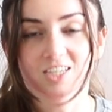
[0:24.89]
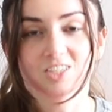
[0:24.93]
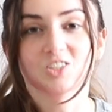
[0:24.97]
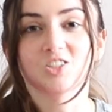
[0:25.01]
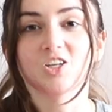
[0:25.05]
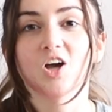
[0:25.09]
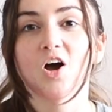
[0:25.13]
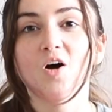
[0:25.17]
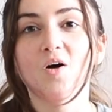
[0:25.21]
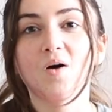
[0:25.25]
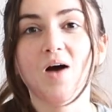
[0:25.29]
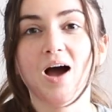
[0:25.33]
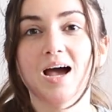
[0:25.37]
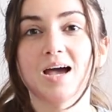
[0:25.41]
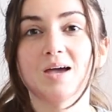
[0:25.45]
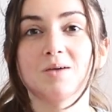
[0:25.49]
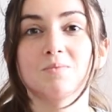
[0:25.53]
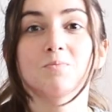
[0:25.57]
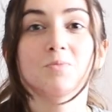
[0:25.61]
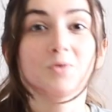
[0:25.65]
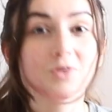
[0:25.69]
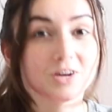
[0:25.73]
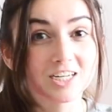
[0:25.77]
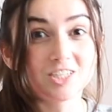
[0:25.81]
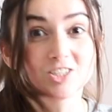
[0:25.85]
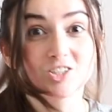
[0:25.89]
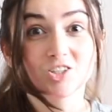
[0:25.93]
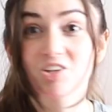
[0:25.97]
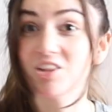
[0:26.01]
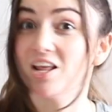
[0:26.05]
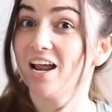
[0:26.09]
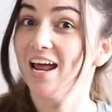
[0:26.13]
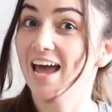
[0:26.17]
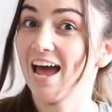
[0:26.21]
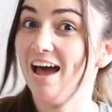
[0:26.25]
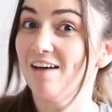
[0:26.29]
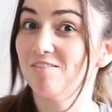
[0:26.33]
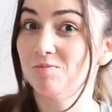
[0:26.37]
So I'm pretty sure
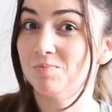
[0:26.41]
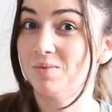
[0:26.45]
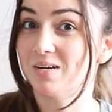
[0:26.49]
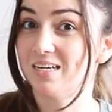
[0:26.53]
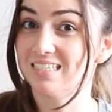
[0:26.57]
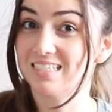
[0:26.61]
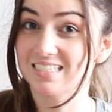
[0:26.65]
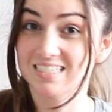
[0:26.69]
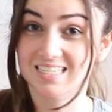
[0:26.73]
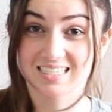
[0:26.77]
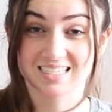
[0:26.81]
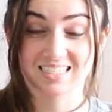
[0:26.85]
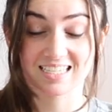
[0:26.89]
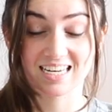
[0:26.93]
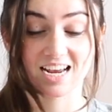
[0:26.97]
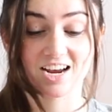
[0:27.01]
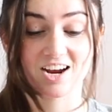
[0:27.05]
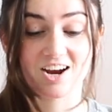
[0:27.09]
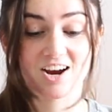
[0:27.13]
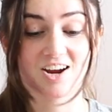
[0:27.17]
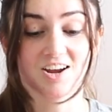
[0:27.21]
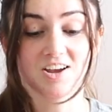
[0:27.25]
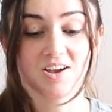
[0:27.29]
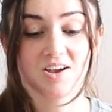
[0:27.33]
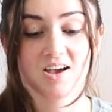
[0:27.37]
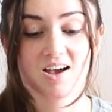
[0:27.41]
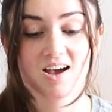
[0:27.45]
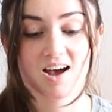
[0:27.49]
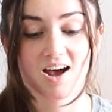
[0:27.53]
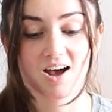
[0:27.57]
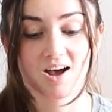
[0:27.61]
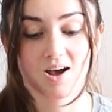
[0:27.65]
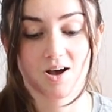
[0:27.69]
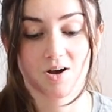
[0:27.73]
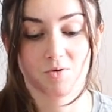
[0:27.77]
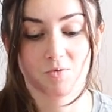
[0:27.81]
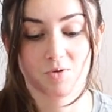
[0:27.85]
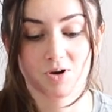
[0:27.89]
that I have a meniscus tear.
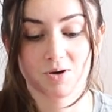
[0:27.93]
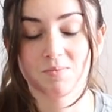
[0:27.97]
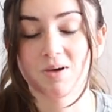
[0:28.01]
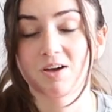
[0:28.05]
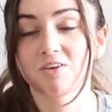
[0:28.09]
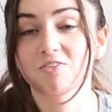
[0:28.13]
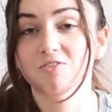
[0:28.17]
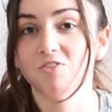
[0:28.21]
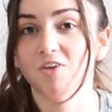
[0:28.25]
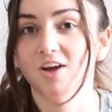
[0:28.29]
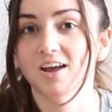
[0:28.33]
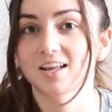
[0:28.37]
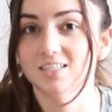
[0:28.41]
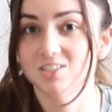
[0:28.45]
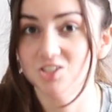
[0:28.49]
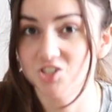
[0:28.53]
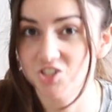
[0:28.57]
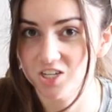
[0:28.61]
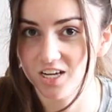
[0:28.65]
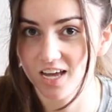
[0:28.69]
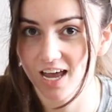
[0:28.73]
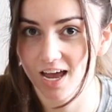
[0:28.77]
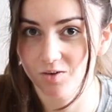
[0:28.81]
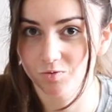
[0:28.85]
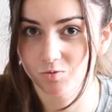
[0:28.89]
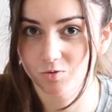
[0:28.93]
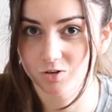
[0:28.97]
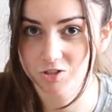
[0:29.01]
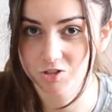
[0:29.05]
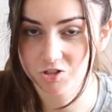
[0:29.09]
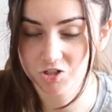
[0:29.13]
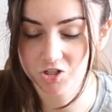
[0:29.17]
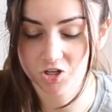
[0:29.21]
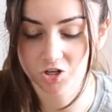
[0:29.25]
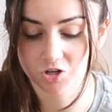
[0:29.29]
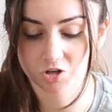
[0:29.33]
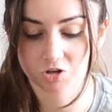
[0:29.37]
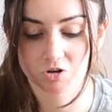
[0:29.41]
Uh, one of my friends, she had one
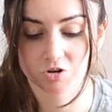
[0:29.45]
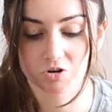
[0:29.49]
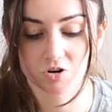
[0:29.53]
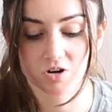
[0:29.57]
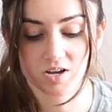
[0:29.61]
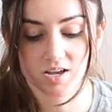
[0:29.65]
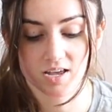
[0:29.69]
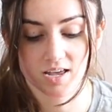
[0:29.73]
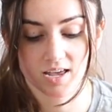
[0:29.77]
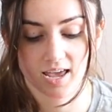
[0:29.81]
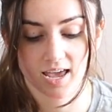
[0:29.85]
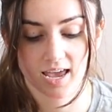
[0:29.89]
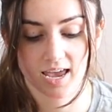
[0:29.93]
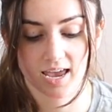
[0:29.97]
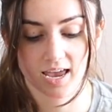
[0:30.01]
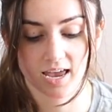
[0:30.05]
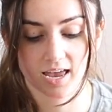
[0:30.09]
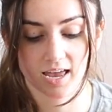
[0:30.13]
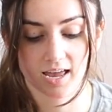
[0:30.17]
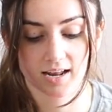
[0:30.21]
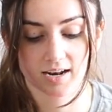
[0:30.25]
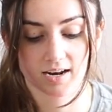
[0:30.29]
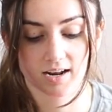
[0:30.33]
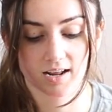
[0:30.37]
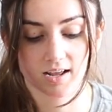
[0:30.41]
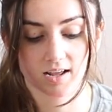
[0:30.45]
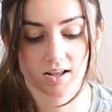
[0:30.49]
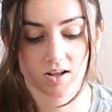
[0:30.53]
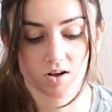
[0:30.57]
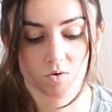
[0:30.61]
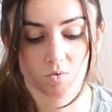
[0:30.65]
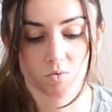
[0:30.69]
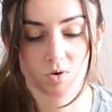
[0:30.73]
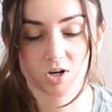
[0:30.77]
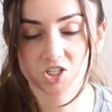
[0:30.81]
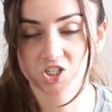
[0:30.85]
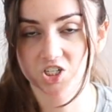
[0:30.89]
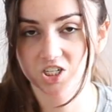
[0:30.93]
too. And
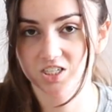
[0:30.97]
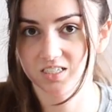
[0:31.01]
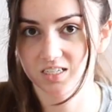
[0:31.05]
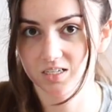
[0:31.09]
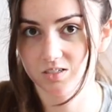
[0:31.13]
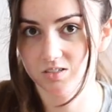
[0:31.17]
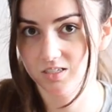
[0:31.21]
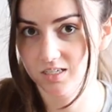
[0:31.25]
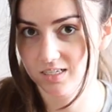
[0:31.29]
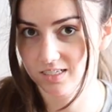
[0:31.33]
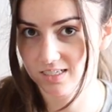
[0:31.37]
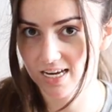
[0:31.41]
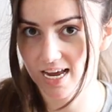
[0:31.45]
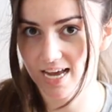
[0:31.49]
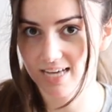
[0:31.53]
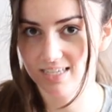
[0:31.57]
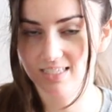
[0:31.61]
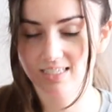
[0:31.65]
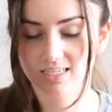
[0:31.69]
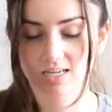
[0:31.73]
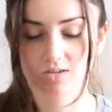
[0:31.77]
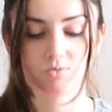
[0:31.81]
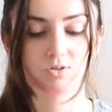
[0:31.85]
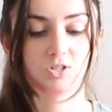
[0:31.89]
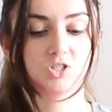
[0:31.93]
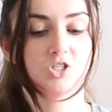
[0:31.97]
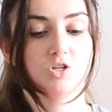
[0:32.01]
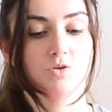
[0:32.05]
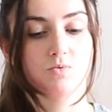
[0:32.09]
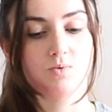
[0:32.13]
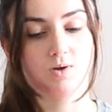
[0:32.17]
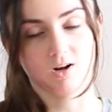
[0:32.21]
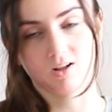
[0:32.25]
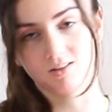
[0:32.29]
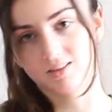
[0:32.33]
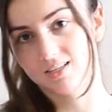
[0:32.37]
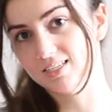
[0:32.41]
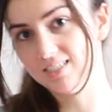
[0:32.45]
what she did to test it was she
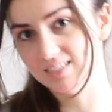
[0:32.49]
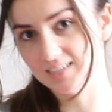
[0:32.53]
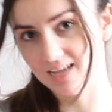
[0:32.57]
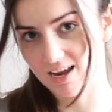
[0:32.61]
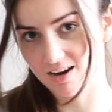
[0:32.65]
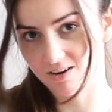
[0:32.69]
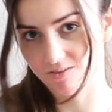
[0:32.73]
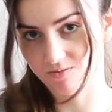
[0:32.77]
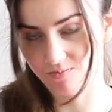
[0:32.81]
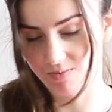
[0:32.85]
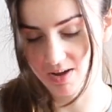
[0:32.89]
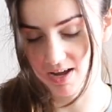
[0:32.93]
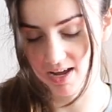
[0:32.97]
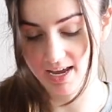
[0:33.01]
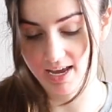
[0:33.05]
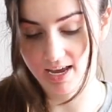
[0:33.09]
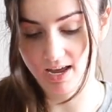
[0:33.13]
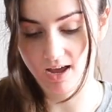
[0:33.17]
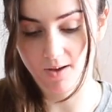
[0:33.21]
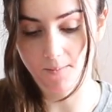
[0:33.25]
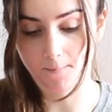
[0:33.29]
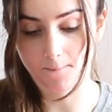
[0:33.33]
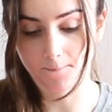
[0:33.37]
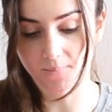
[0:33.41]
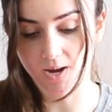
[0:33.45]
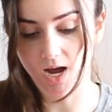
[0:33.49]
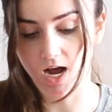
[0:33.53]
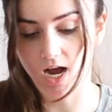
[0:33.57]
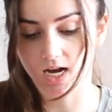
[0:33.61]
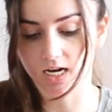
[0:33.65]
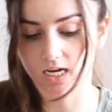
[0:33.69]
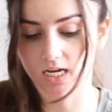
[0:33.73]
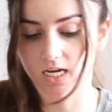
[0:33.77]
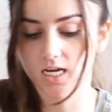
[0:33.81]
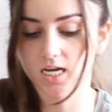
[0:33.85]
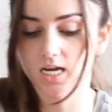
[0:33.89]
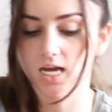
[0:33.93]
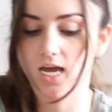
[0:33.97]
went on this side of my
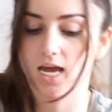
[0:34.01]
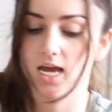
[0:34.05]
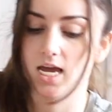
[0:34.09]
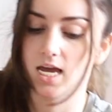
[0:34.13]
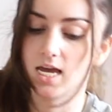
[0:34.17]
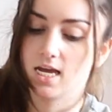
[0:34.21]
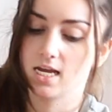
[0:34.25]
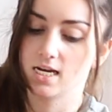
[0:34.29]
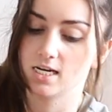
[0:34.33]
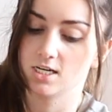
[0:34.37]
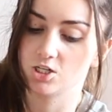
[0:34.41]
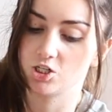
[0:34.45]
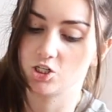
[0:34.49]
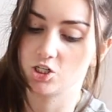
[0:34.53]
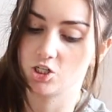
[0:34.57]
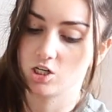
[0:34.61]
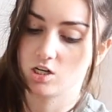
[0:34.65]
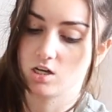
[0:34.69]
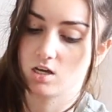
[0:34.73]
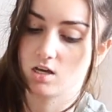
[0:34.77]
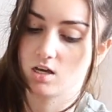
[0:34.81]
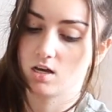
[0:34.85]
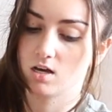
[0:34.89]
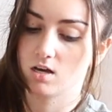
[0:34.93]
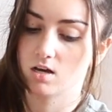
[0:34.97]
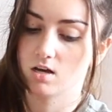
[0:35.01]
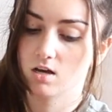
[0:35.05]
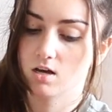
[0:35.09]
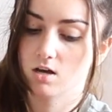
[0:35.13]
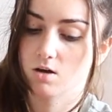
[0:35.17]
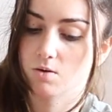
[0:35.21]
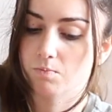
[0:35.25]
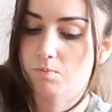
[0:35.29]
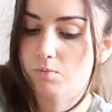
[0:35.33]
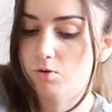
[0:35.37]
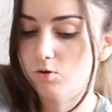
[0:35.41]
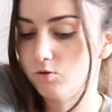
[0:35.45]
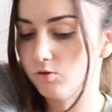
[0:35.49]
body and she
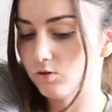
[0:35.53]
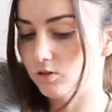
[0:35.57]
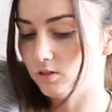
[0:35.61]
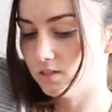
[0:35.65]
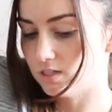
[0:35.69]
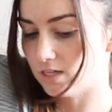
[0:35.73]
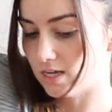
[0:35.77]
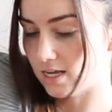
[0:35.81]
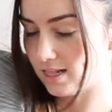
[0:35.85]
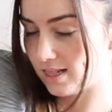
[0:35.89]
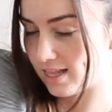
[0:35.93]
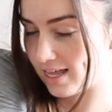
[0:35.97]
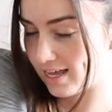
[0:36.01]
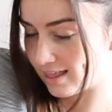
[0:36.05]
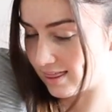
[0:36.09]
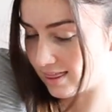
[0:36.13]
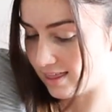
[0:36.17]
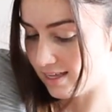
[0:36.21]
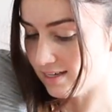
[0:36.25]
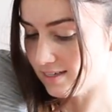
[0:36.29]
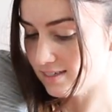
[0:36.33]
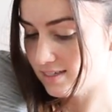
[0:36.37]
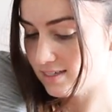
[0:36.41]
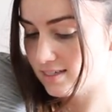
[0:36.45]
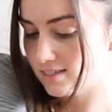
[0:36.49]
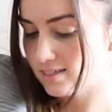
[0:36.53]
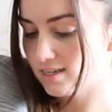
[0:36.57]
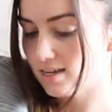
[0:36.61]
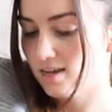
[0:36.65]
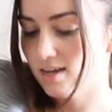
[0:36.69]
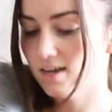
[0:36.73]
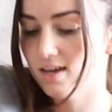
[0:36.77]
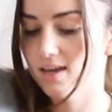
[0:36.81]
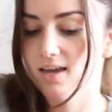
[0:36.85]
pulled it like this.